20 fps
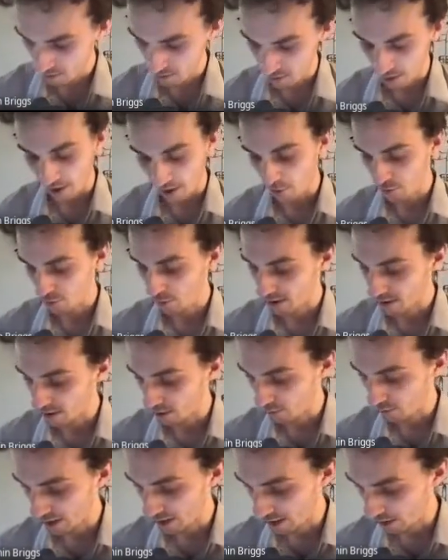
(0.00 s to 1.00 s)
I also had these
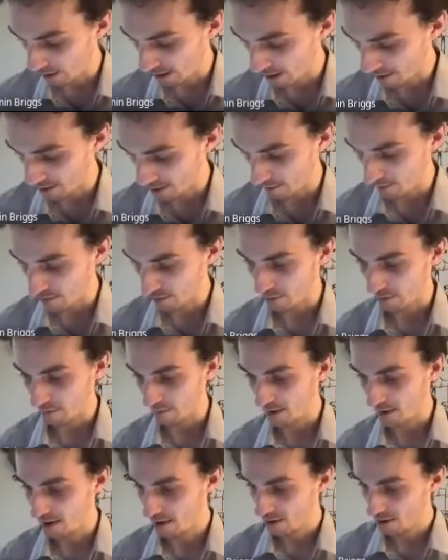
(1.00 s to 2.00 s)
written down last time, so
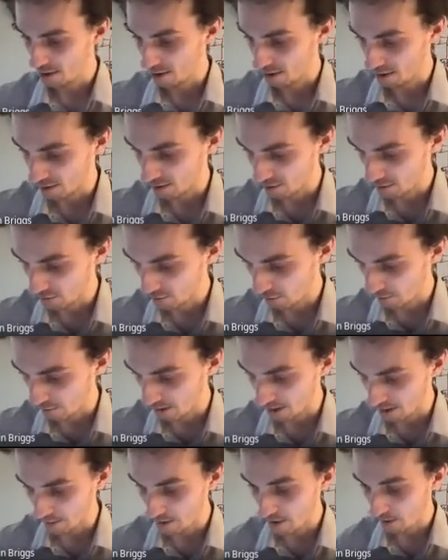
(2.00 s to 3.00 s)
I'm cheating and just
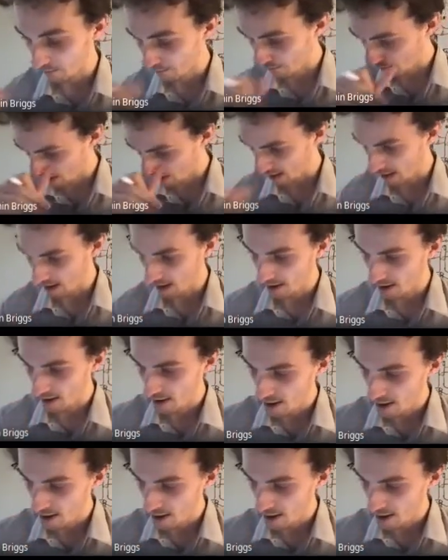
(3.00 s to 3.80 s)
copying them out again.